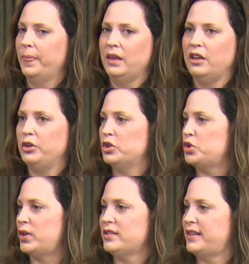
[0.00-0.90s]
you're
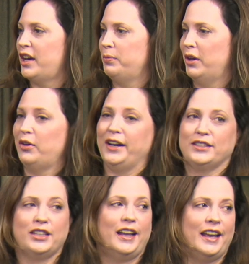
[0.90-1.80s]
stressed out about, all right,
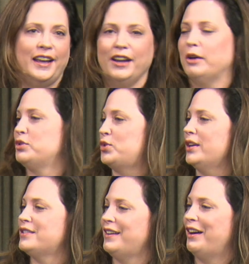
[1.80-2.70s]
today I'm
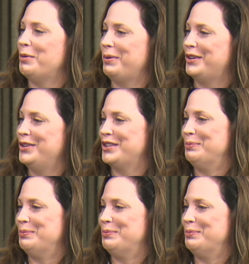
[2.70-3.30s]
stressed out because I'm